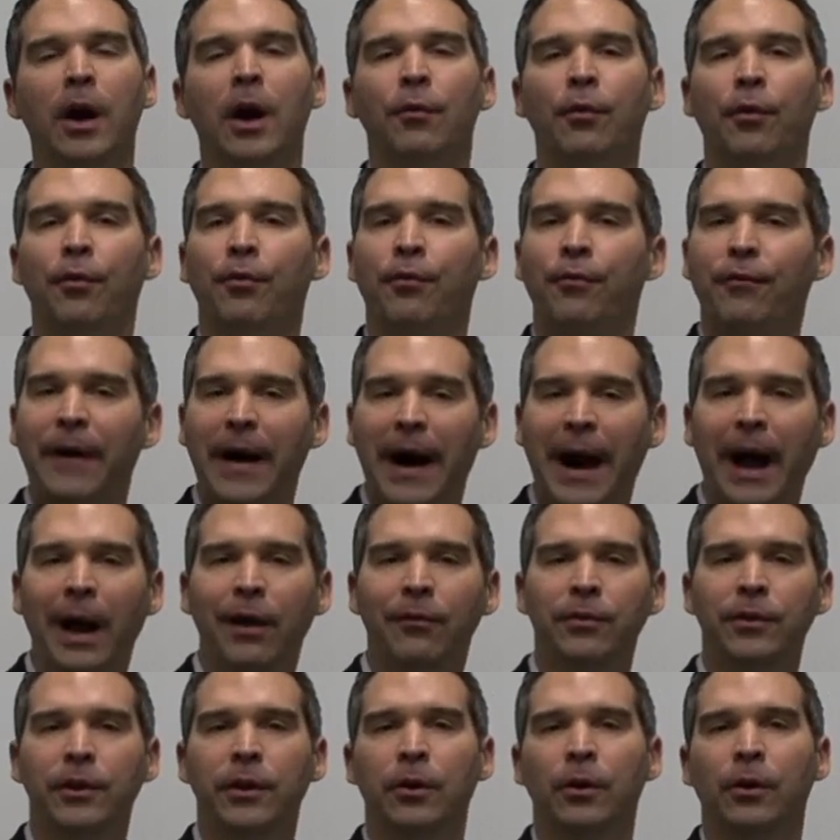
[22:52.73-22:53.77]
for
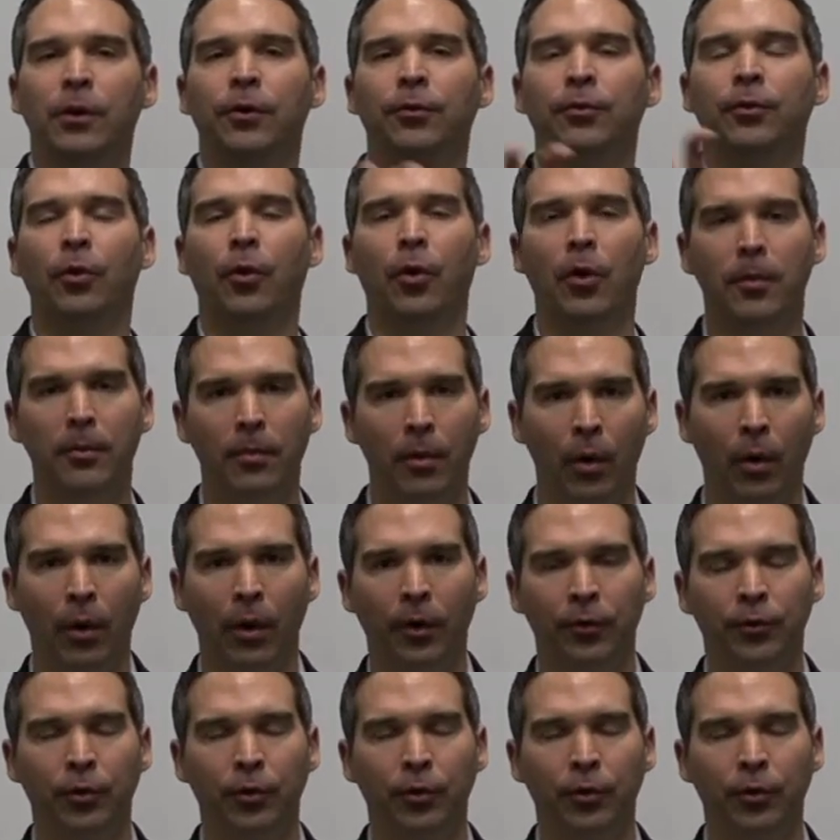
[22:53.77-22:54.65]
5 years or more.